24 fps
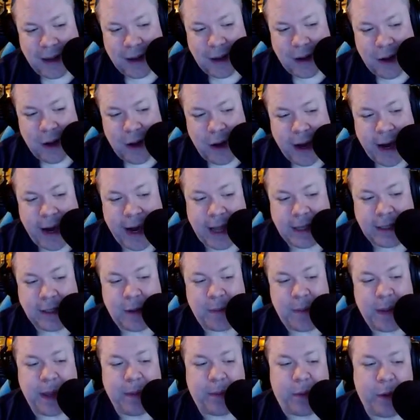And I saw
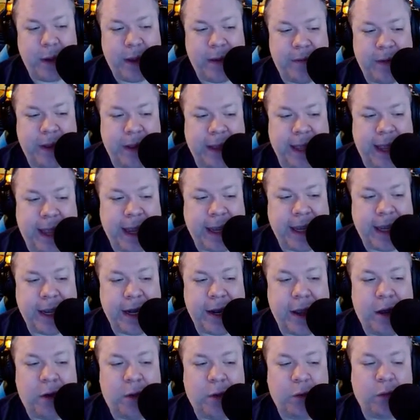people even like, you
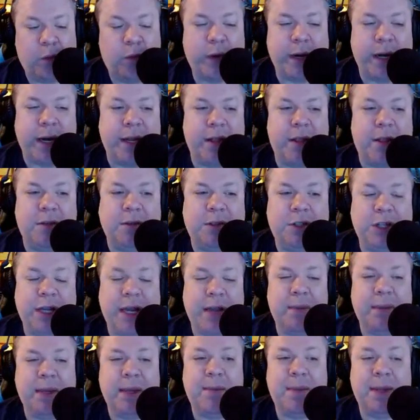know, reading those
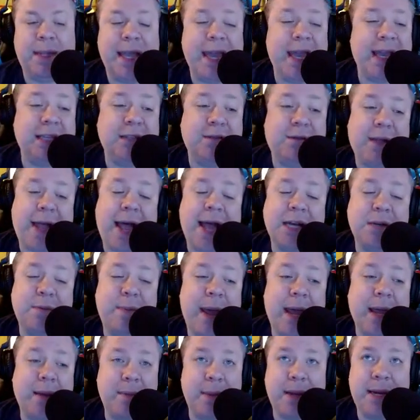J.M. DeMatteis
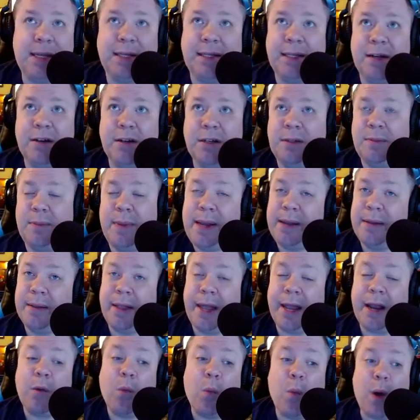flashback miniseries being
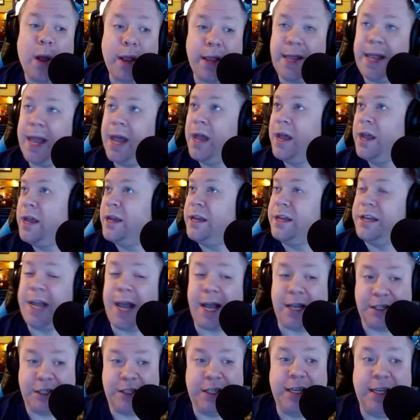like, what? Yeah.
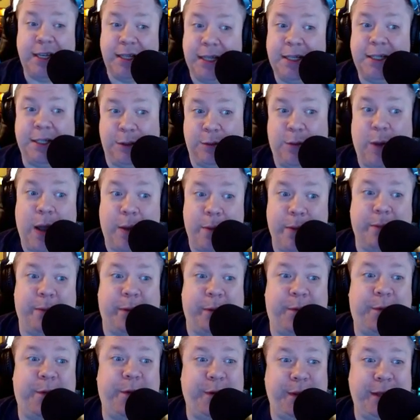Yeah. See, this is why we
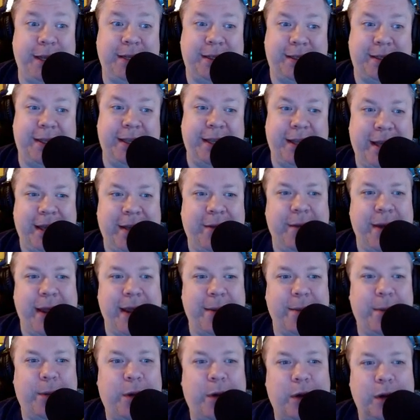prefer this to the
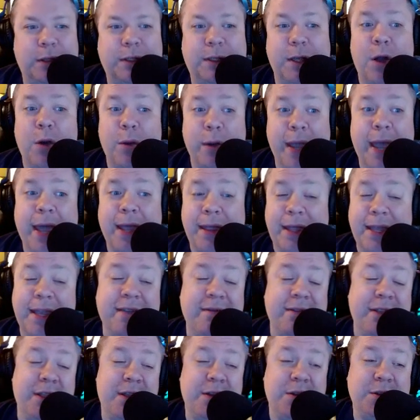rainbow. So, yeah,
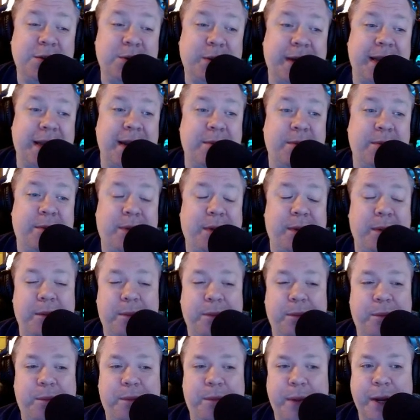even those were getting
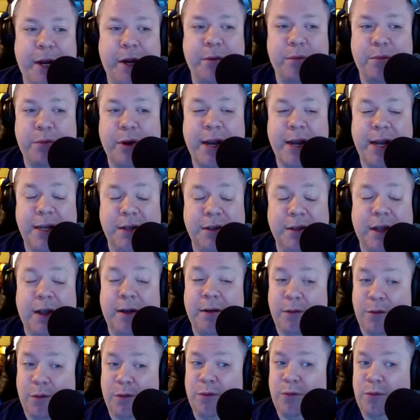bigger praise,
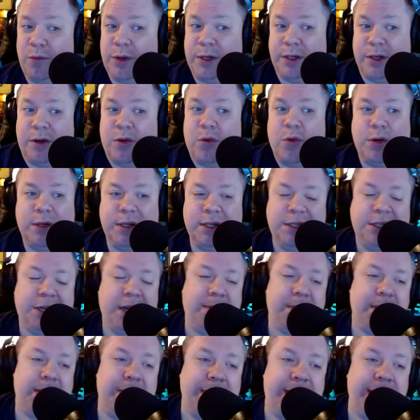which of course it's
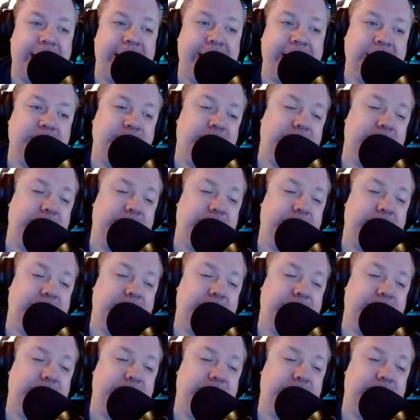J.M. DeMatteis.